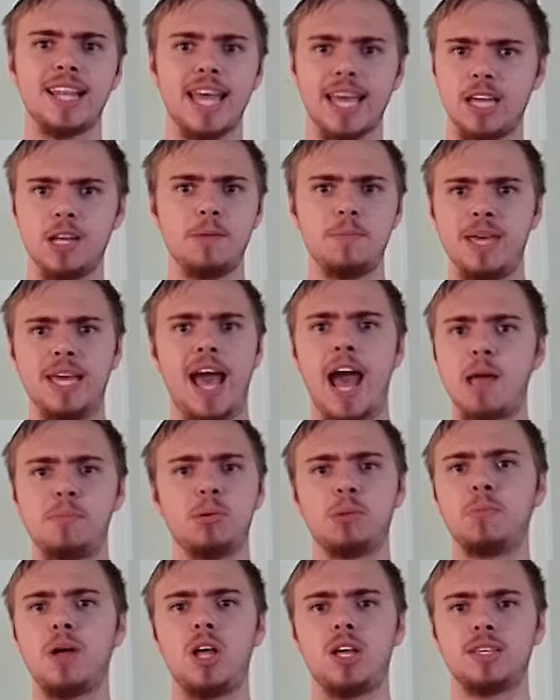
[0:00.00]
that like in a big
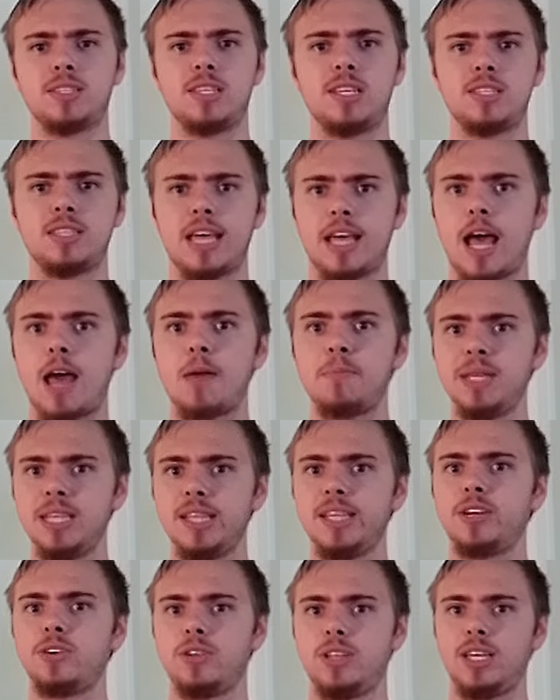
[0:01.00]
hyperbolic sense. Like, I
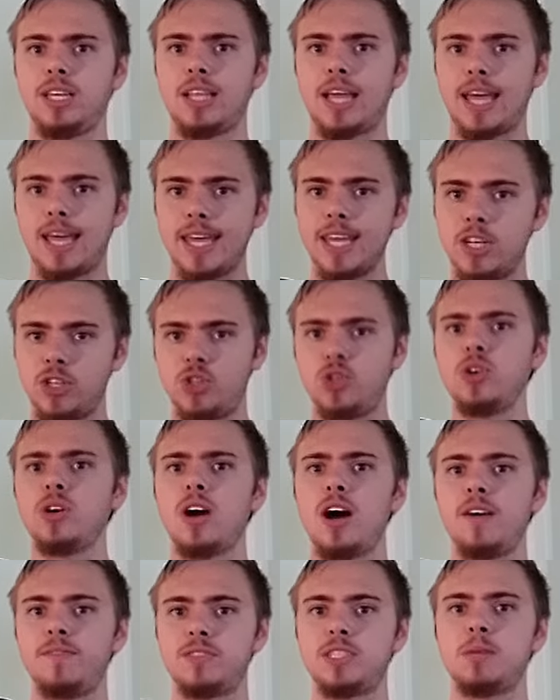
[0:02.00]
mean, literally, like it took
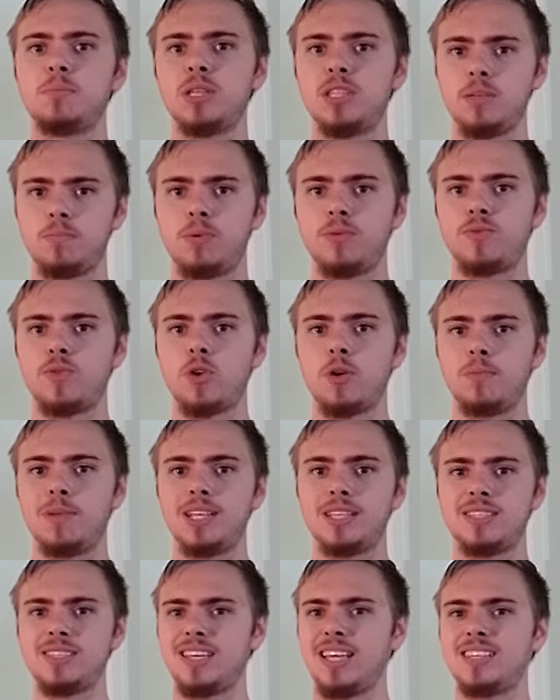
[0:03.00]
off some of the
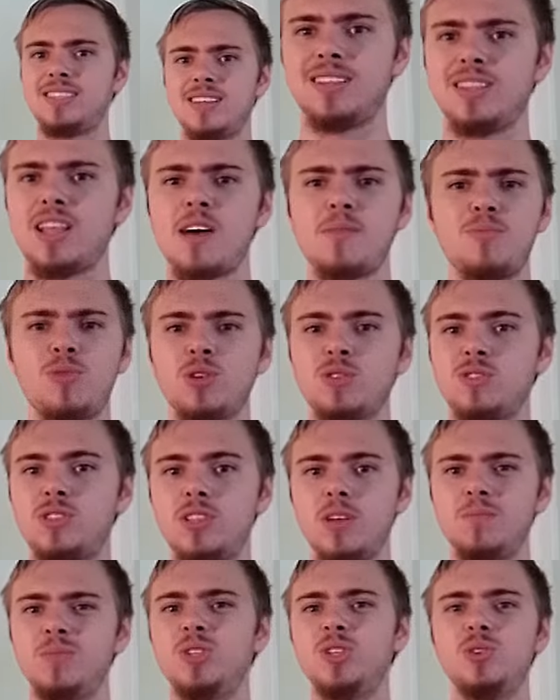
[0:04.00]
performance. It's a lot more
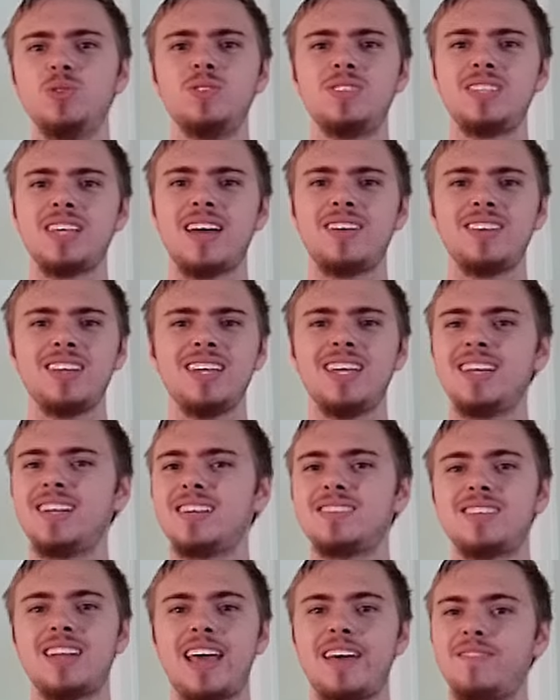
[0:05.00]
subdued sounding. He
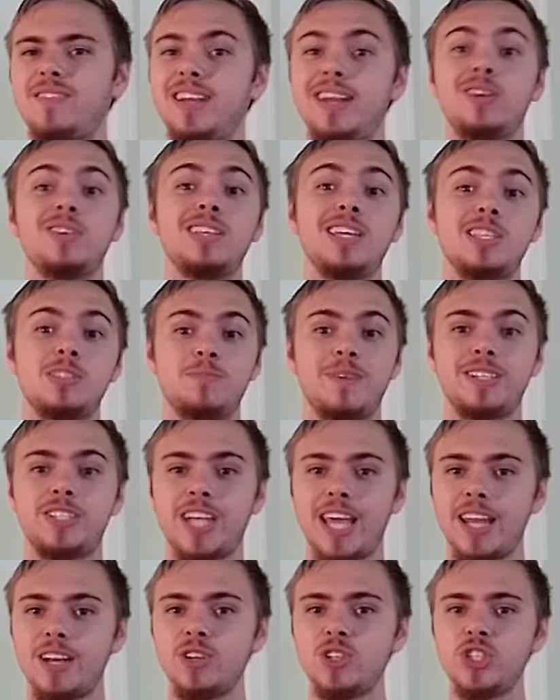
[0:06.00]
doesn't have nearly as
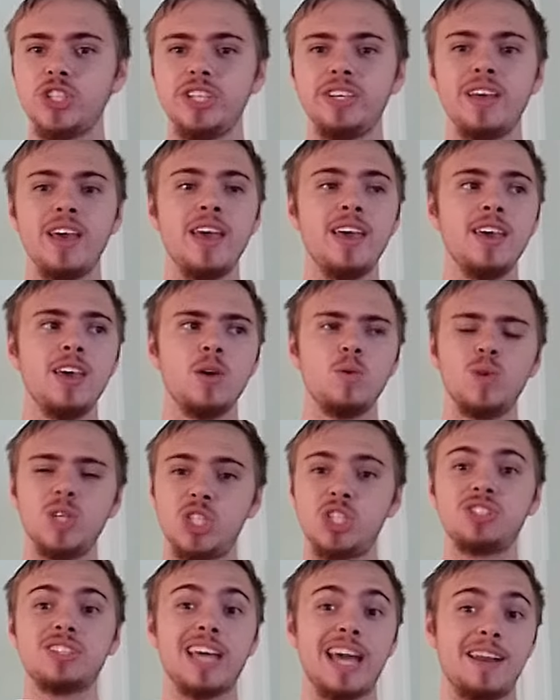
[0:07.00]
much energy
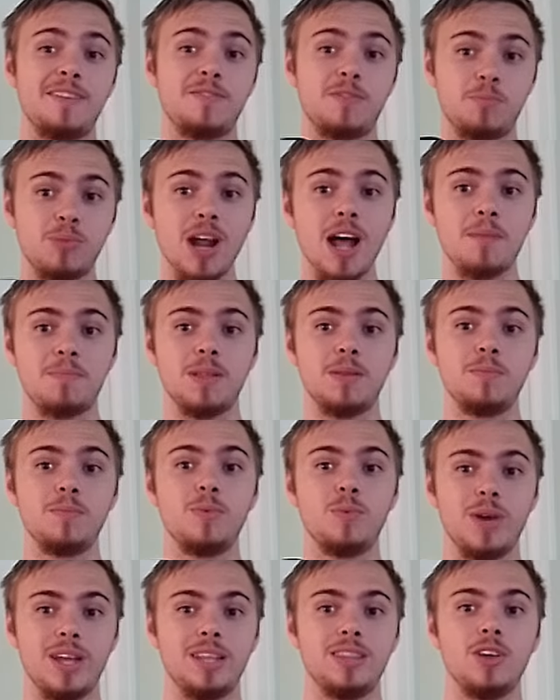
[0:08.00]
which is kind of a
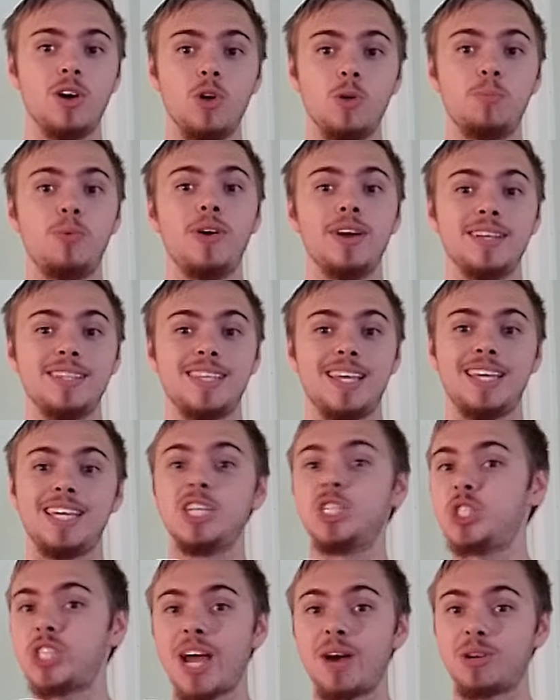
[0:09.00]
problem when the whole point is that
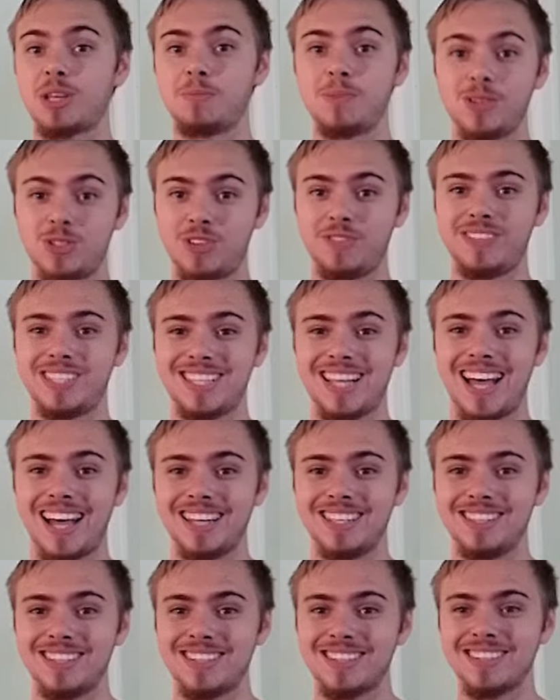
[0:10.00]
he's shouting most of his
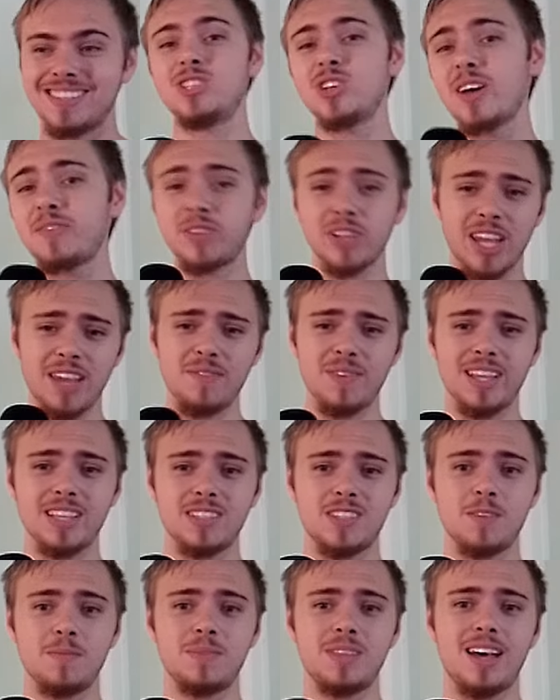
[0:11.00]
lines. So after giving
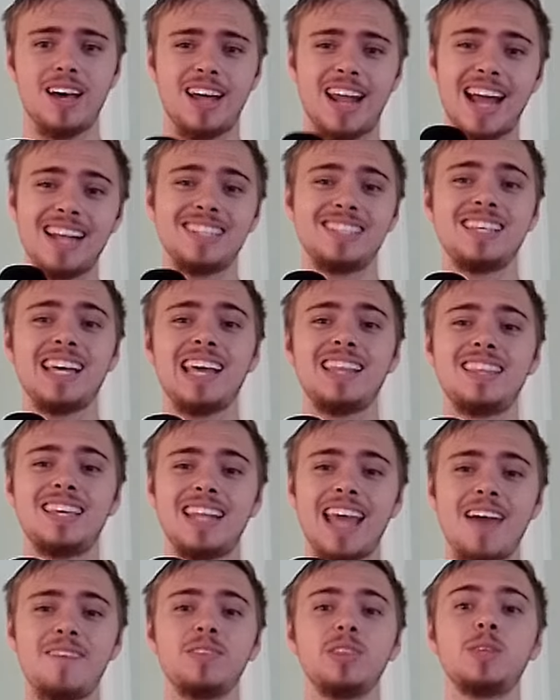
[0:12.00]
it some thought, I decided
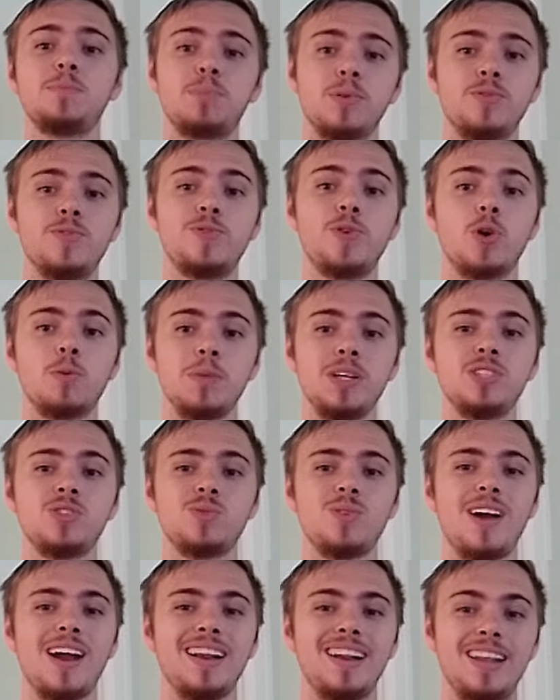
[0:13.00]
that having the
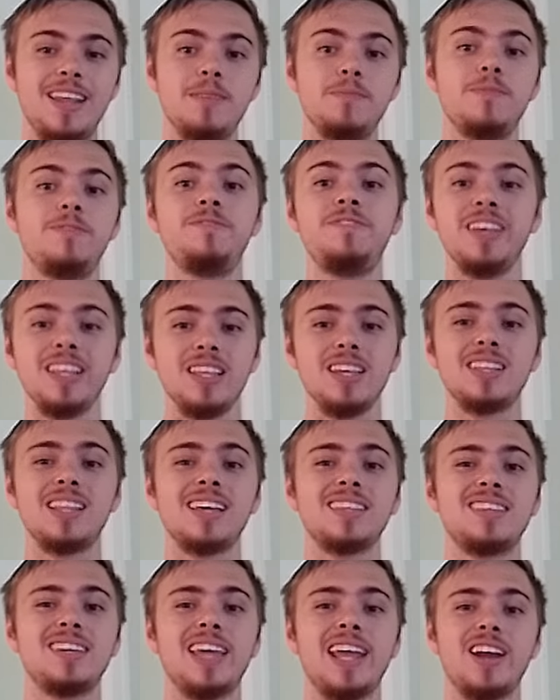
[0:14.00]
performance right and him feeling
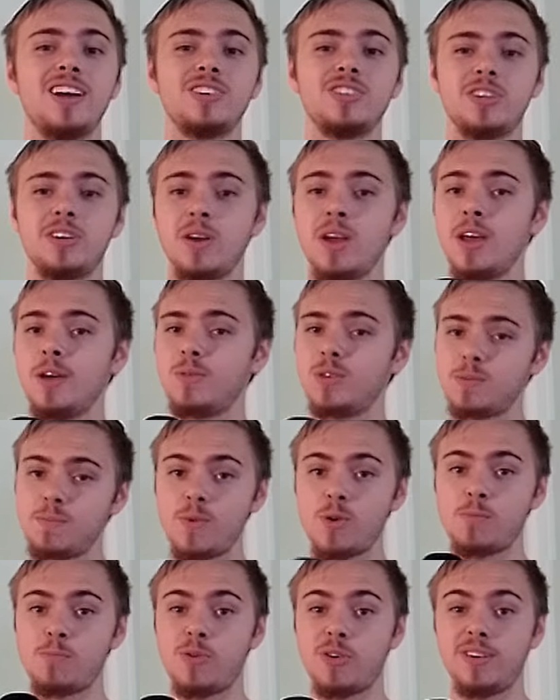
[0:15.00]
like the character was
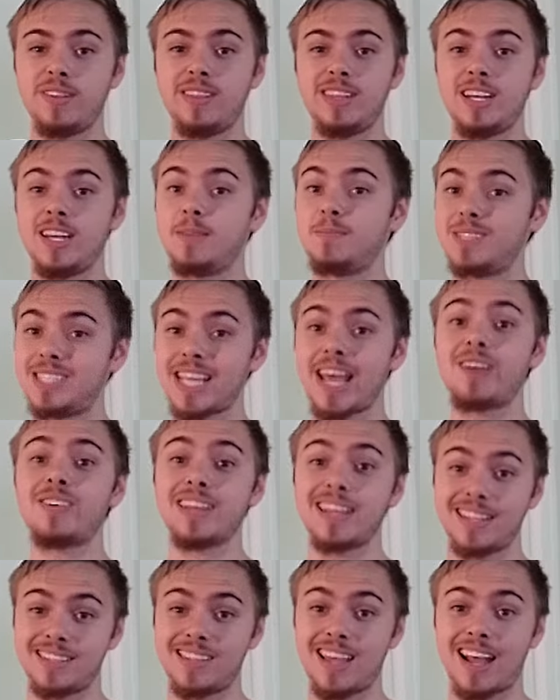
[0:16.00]
more important than him
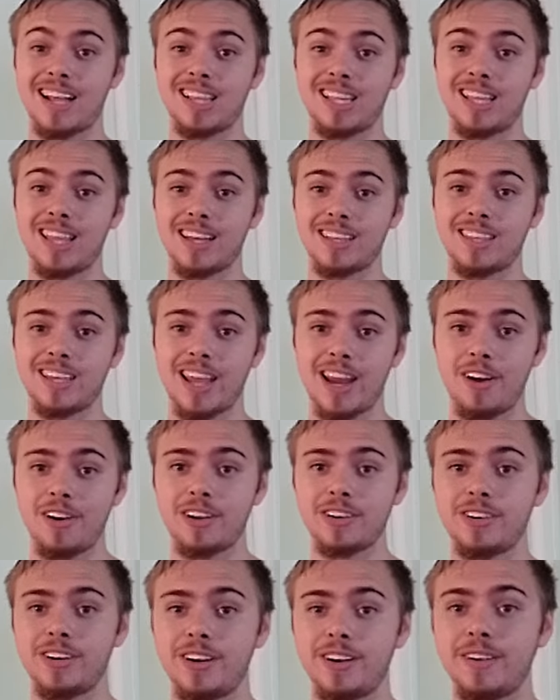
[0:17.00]
sounding exactly like the
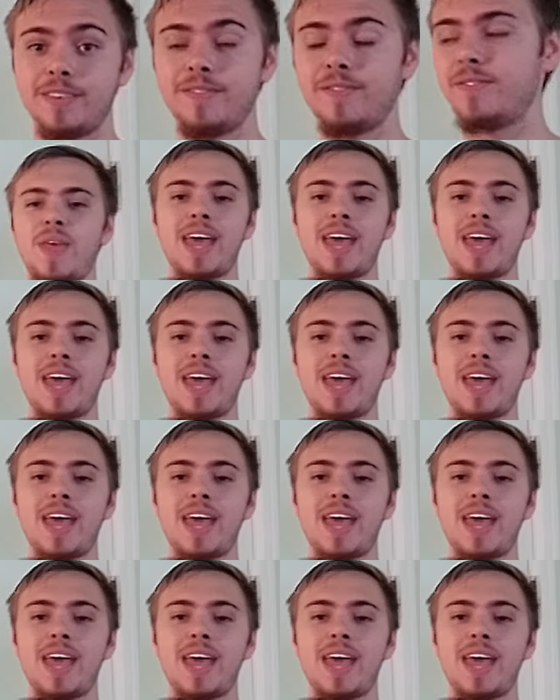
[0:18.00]
character.